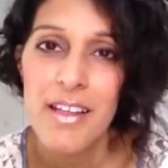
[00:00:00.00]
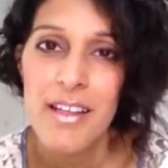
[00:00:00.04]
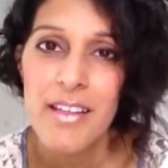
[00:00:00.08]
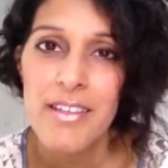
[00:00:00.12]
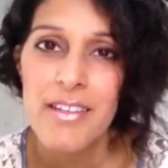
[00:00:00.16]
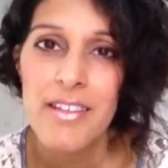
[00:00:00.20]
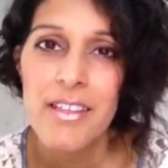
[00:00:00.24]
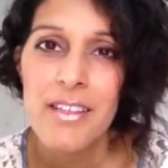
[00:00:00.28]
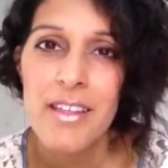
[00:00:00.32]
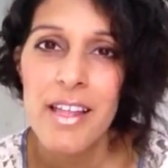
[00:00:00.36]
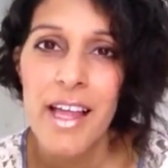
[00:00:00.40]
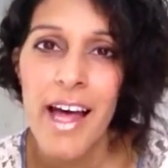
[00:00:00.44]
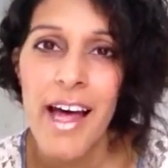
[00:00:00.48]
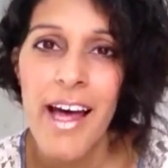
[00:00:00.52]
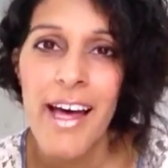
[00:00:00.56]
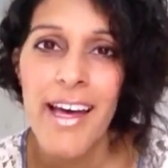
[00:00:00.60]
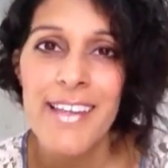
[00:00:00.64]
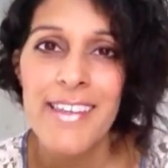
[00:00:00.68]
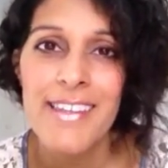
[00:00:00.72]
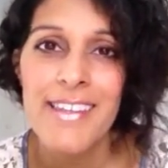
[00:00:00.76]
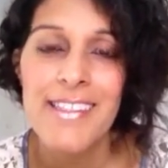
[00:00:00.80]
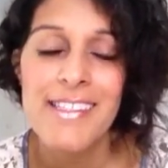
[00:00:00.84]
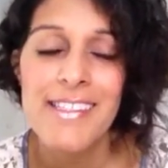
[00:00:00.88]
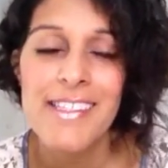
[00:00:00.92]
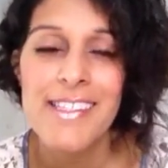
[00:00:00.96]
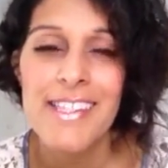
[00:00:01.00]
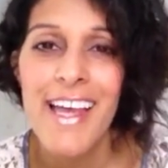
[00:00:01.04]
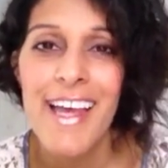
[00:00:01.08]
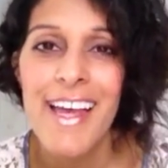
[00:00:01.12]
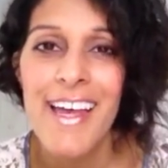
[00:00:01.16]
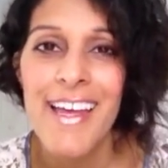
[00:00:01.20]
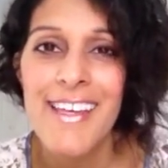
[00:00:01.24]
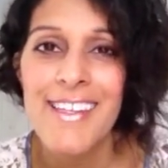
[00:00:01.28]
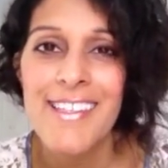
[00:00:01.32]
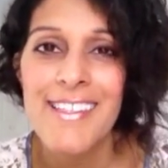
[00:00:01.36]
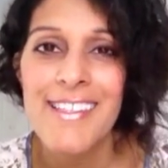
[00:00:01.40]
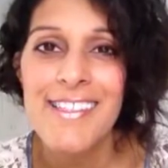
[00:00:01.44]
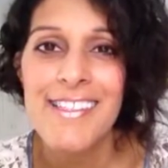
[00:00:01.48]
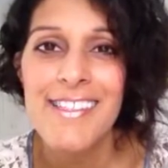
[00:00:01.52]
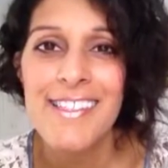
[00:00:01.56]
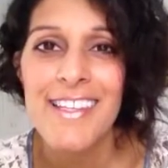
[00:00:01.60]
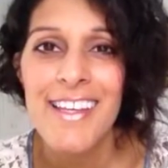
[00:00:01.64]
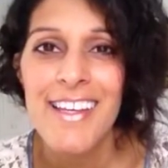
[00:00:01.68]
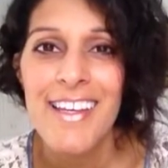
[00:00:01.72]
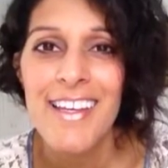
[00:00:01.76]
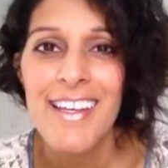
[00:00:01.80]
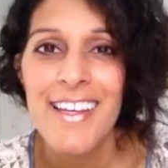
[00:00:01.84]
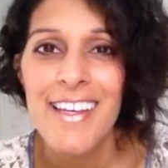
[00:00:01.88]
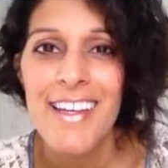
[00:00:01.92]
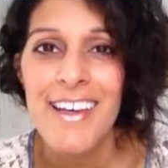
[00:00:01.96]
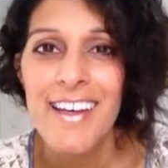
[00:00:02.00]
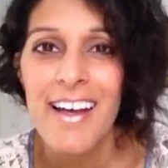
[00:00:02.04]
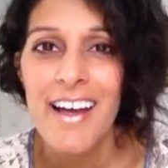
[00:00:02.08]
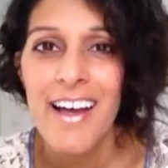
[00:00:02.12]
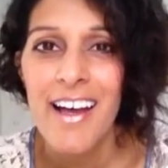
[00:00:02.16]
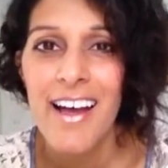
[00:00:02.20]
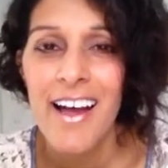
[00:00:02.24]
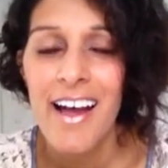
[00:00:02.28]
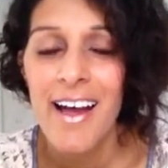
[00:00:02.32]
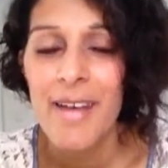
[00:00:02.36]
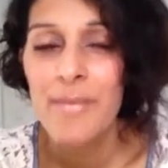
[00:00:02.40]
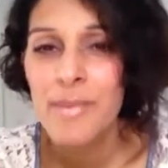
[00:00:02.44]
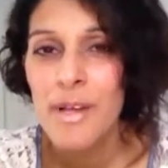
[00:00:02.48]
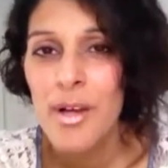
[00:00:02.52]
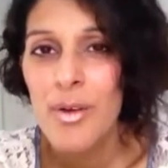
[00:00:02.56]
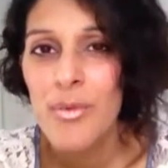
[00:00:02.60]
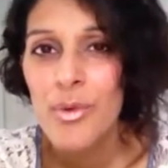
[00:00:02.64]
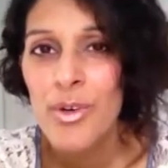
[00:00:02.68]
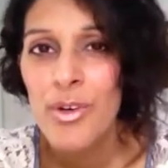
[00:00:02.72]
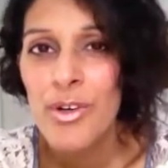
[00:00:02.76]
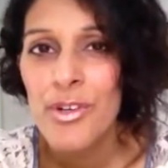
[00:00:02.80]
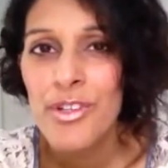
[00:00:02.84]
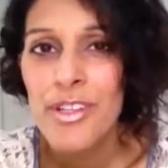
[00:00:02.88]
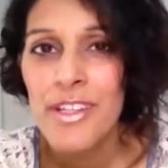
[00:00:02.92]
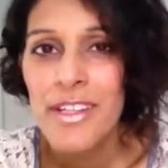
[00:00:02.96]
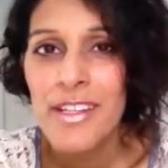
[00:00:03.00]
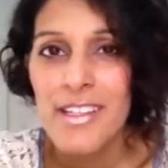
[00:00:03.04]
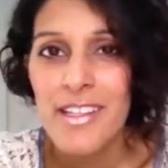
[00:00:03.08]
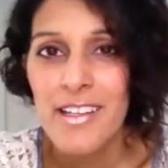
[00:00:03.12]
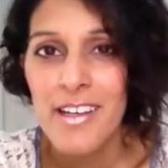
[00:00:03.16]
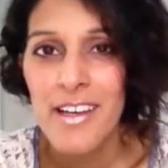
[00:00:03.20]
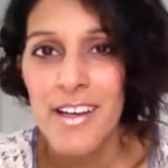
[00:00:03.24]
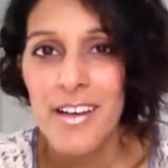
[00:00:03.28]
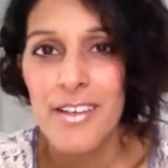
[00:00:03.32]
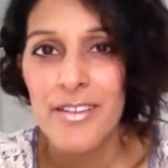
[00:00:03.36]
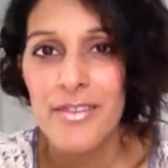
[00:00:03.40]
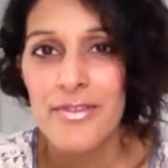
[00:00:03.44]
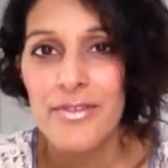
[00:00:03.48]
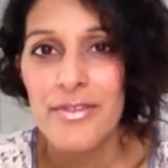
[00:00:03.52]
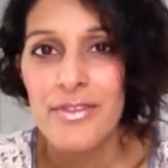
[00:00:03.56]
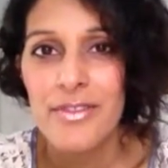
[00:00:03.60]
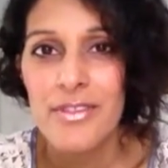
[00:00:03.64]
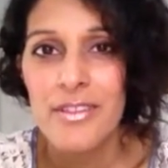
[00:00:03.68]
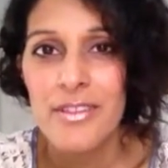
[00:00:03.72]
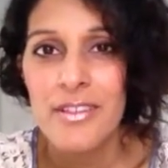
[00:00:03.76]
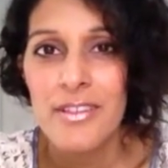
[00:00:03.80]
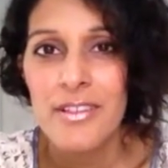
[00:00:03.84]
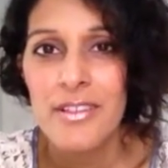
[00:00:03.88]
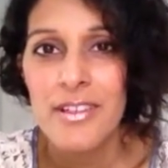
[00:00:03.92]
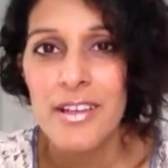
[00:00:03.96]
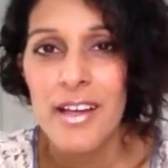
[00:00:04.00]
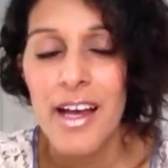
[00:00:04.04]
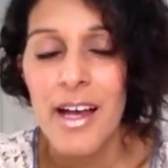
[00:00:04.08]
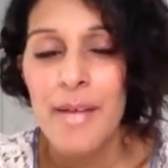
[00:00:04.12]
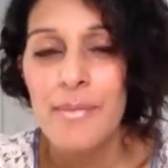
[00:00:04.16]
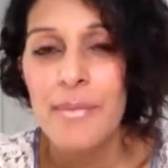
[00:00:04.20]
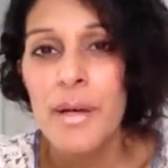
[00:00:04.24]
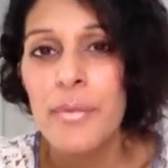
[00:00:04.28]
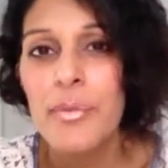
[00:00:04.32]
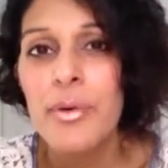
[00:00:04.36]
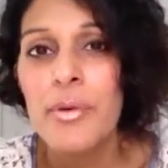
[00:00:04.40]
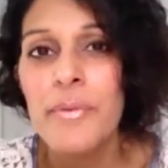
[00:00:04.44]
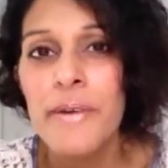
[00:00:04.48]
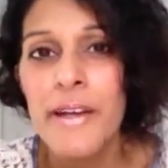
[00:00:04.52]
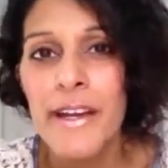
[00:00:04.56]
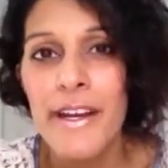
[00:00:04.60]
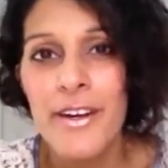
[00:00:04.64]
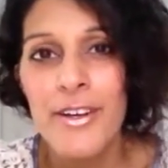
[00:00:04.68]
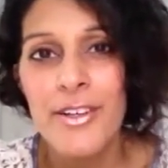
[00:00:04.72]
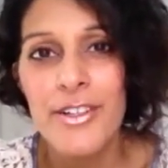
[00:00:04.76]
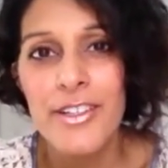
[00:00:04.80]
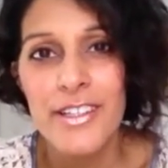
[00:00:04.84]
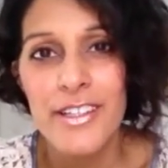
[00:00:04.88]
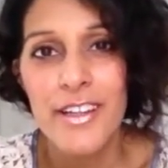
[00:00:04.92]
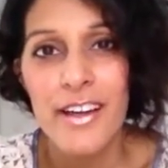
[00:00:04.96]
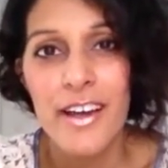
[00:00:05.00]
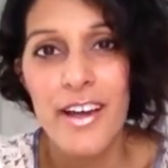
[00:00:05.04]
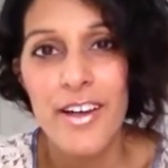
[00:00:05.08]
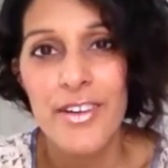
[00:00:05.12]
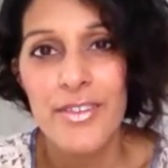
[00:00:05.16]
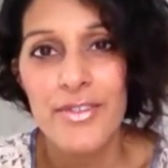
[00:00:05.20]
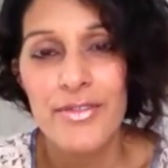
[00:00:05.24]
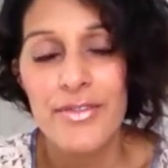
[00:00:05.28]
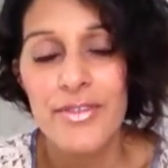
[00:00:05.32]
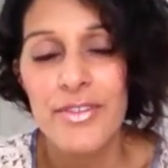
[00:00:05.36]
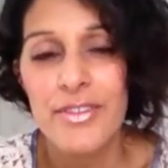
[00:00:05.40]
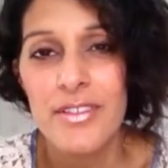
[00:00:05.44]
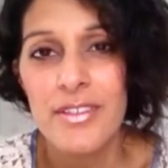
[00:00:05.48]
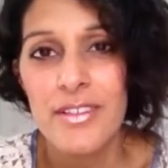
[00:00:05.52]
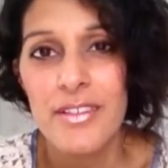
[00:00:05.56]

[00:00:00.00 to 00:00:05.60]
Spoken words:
The lie that says, I'm not worthy enough. I'm not prepared enough.